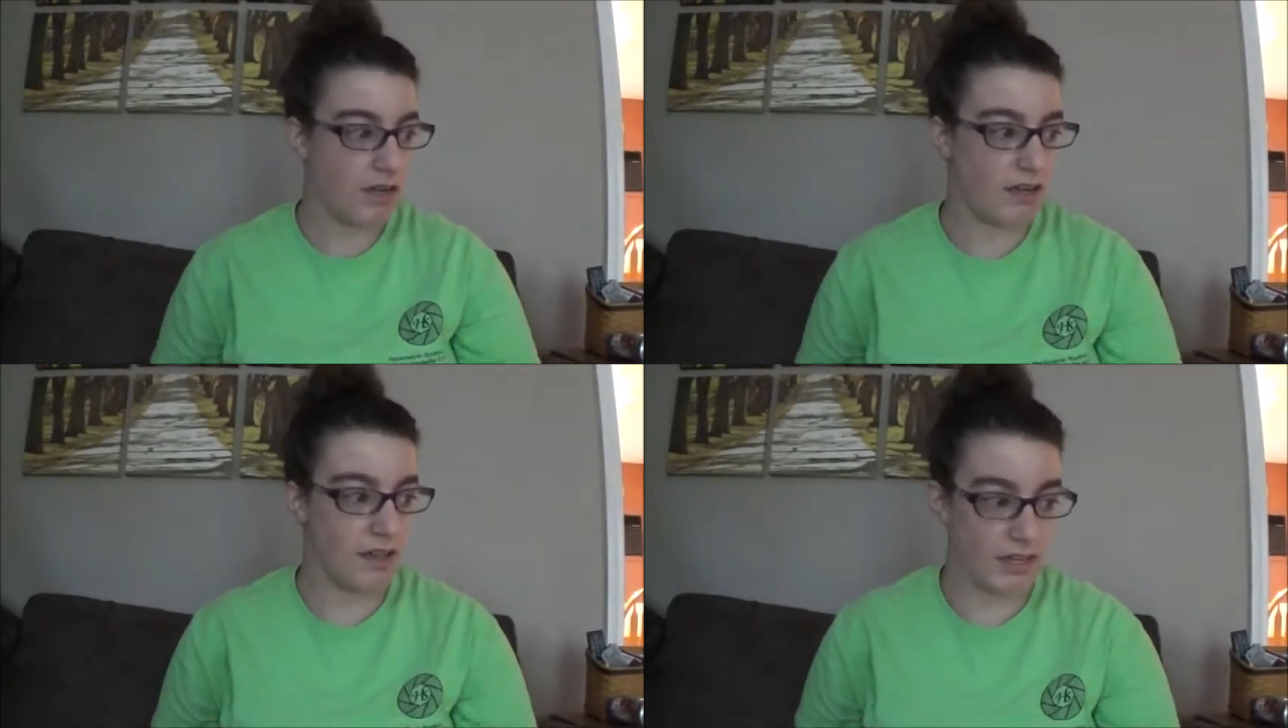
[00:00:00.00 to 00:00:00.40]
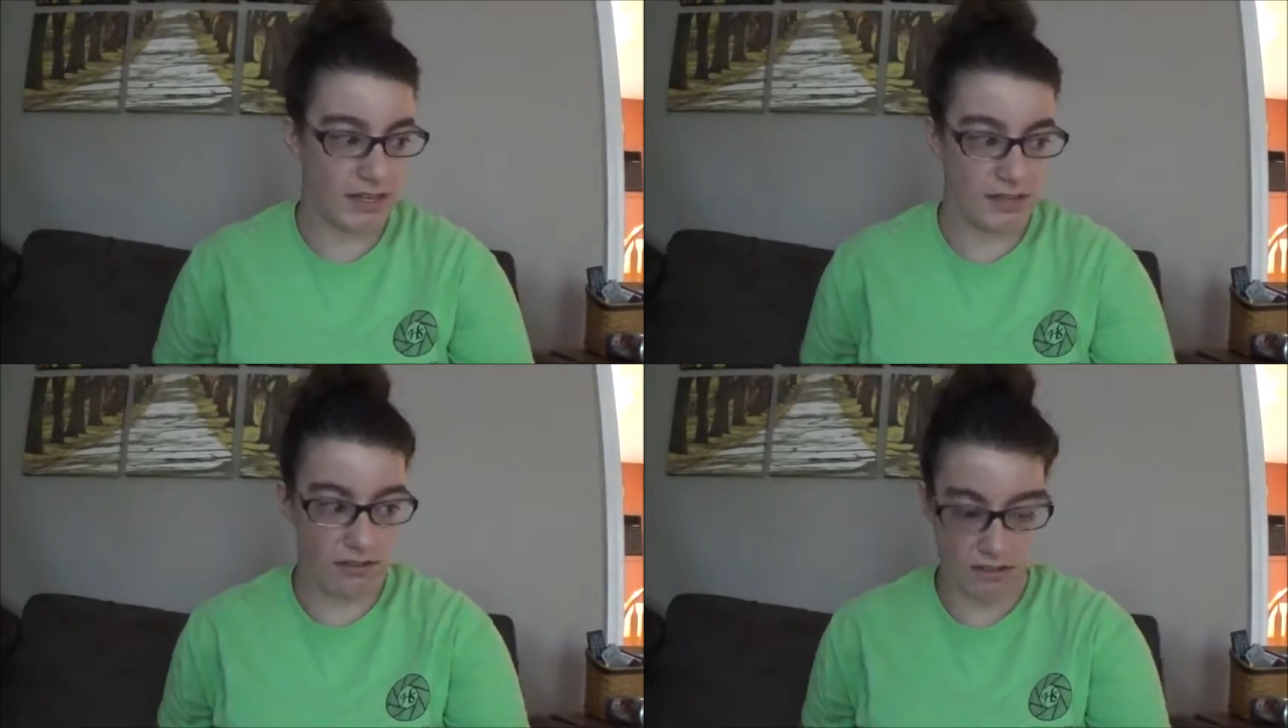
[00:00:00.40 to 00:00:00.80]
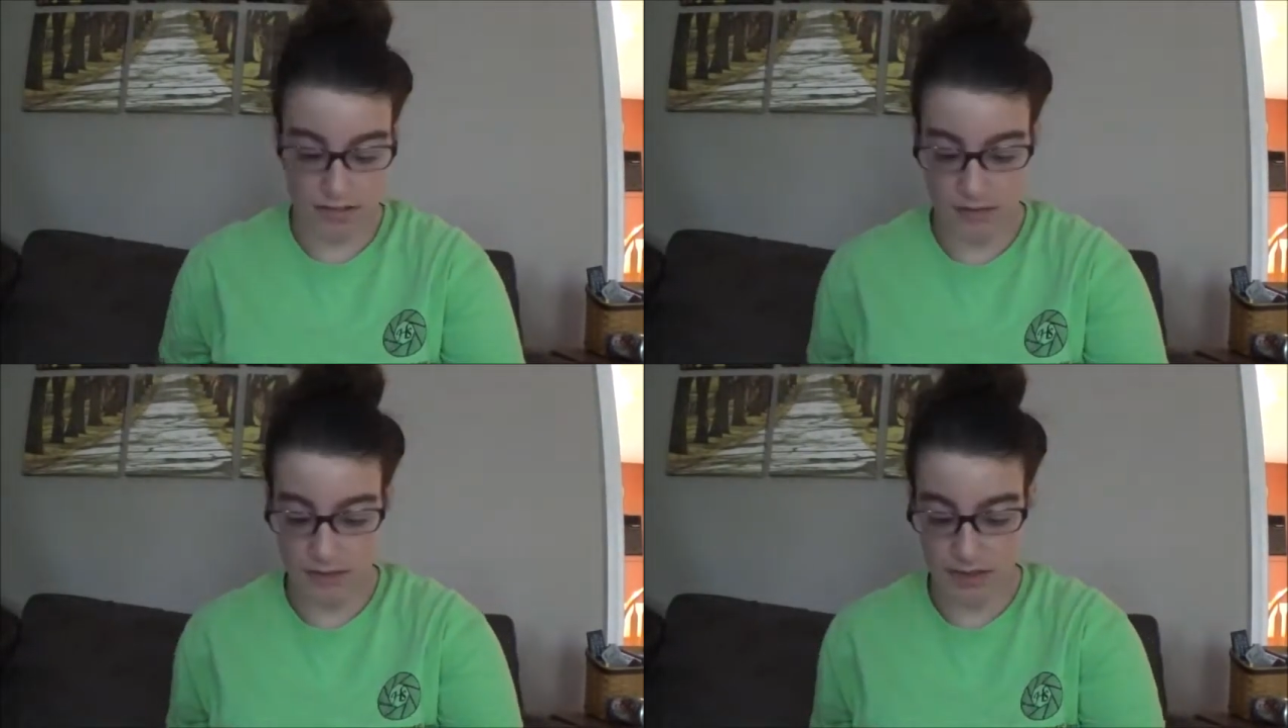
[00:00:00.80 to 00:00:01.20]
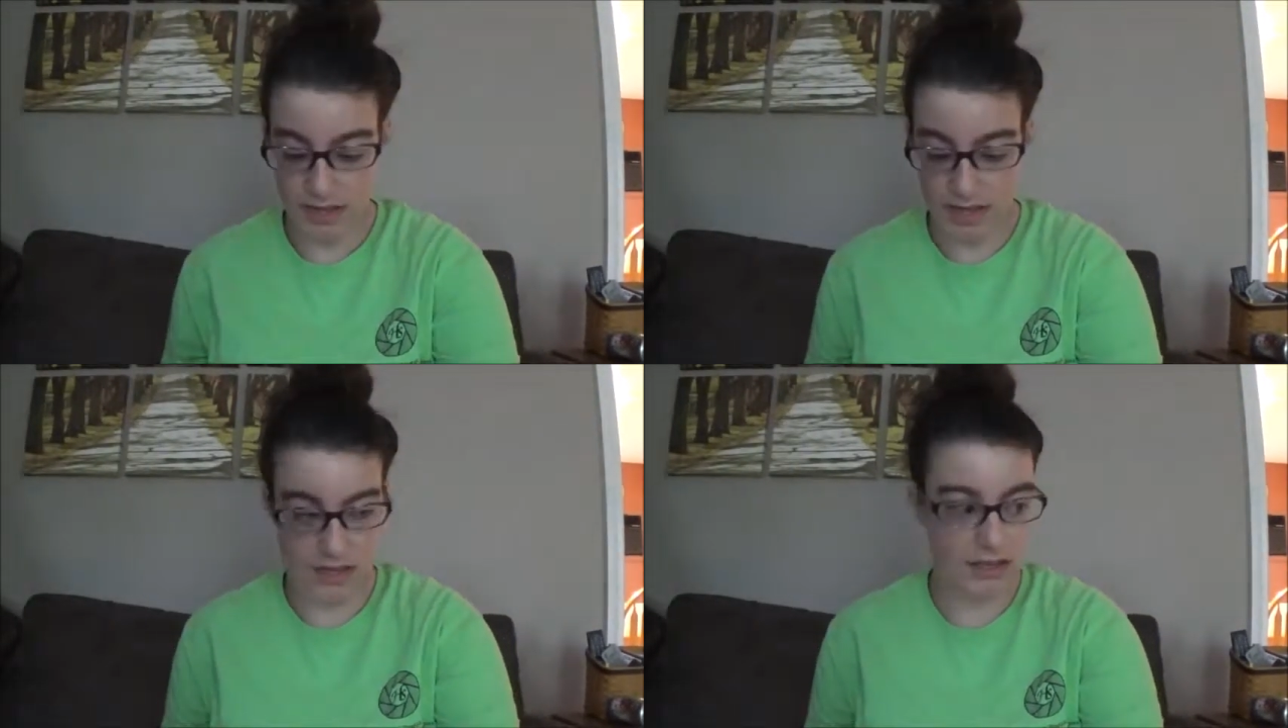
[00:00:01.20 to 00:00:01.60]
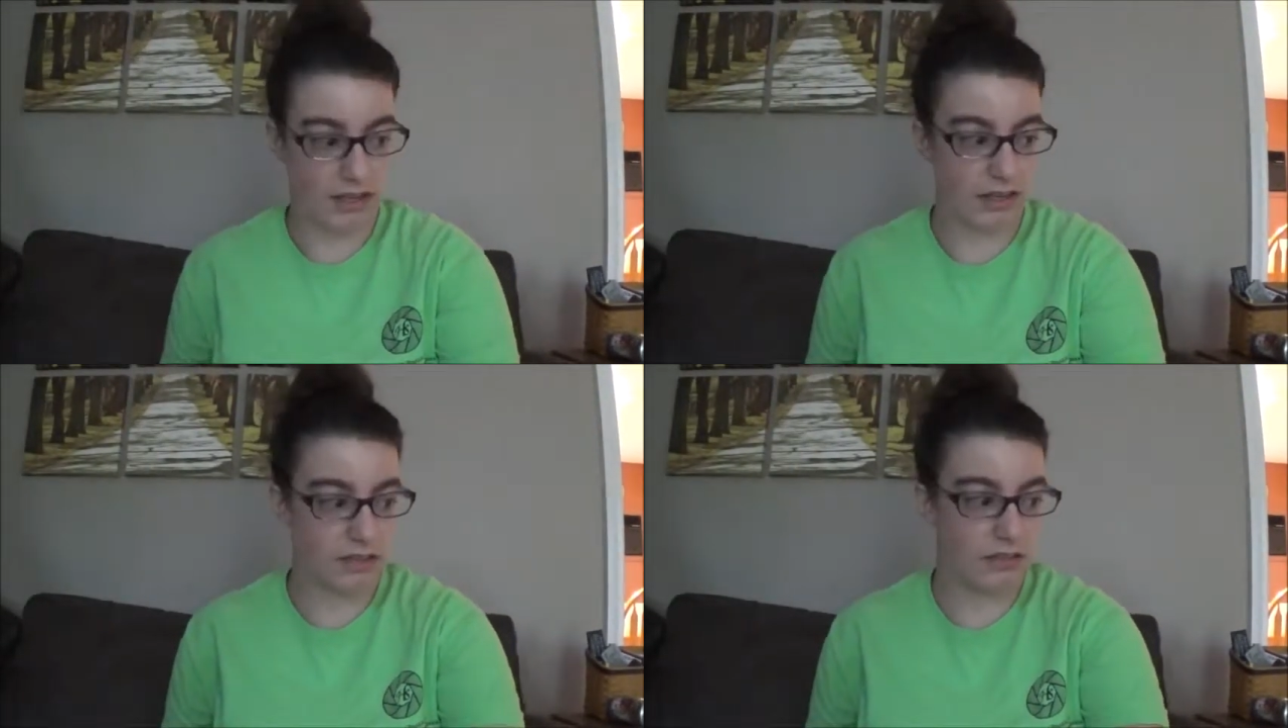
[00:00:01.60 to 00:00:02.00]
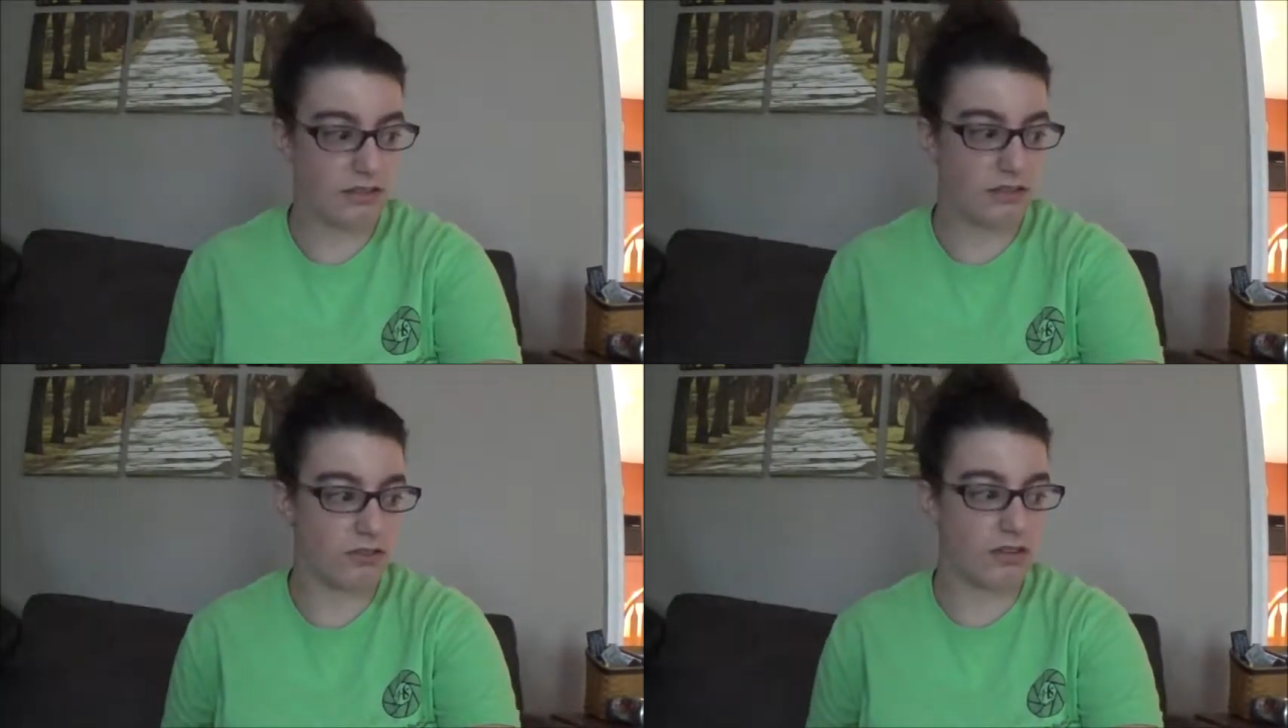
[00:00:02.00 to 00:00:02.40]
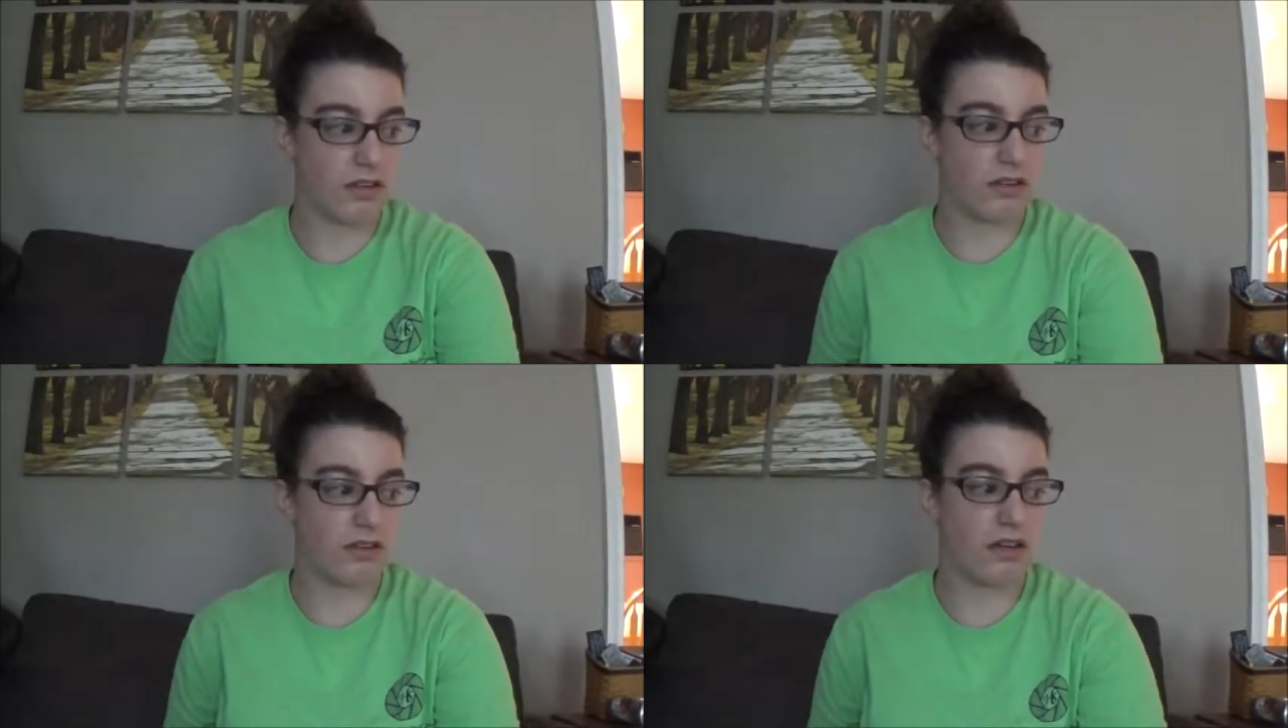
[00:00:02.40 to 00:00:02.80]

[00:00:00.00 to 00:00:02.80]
I think he's all set with that. Yeah, he's chewing on it.